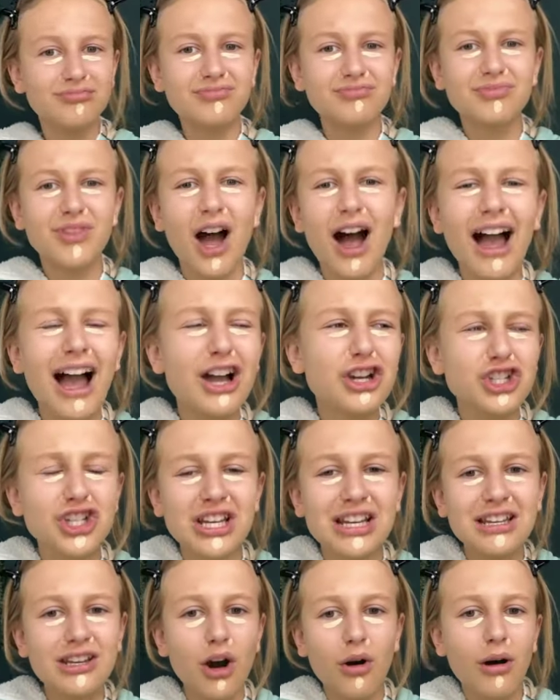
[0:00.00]
Actually, no,
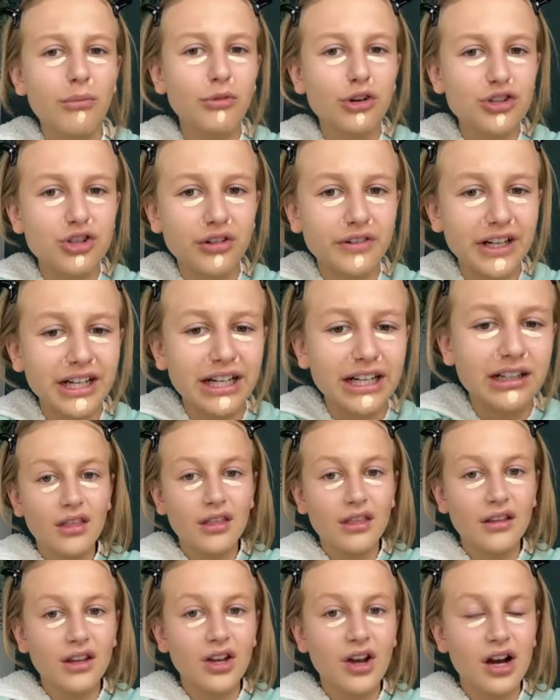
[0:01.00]
I'm not sorry. Guys,
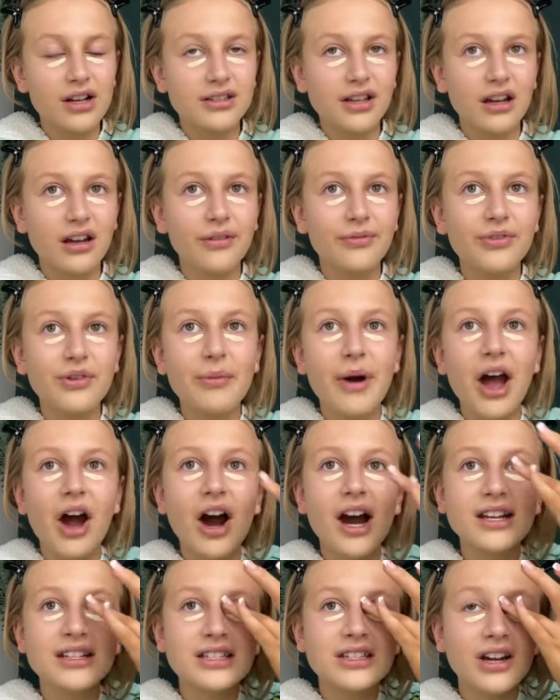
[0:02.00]
I can feel my eyes
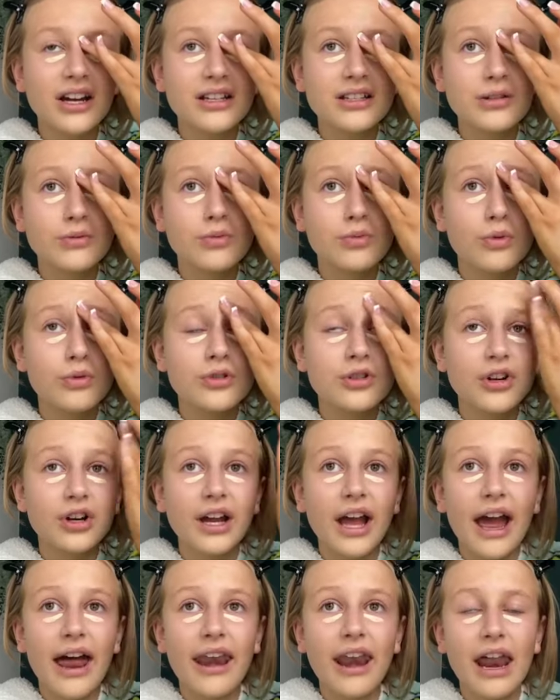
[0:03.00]
starting to water again, and
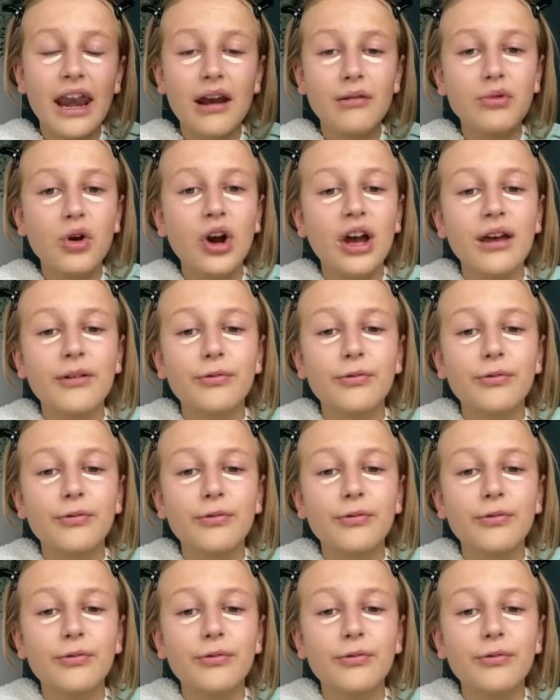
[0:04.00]
I'm not here for it.